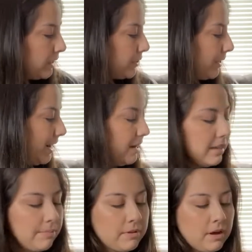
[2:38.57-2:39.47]
So I got a
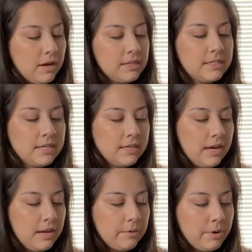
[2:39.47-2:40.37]
lip gloss, and
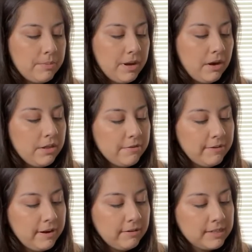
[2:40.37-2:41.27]
then one of my other
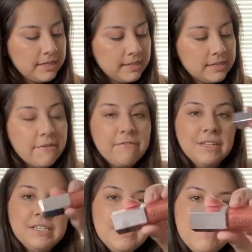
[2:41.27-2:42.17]
favorites, it's the
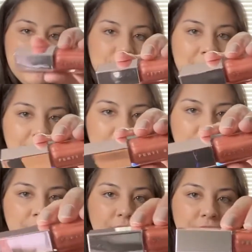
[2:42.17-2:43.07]
Fenty Beauty.
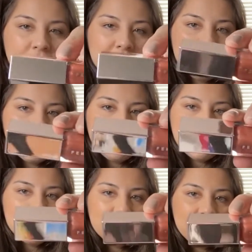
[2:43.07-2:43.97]
So if you can see
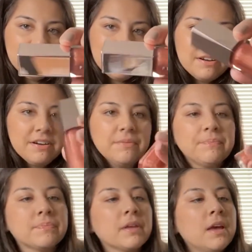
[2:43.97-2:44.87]
right there
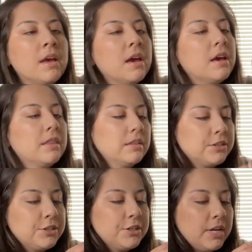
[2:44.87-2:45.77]
in the
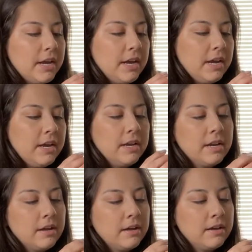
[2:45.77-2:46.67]
shade
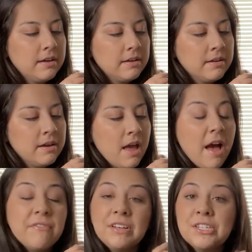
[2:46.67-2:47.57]

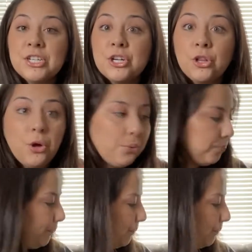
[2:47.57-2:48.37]
Fenty Glow.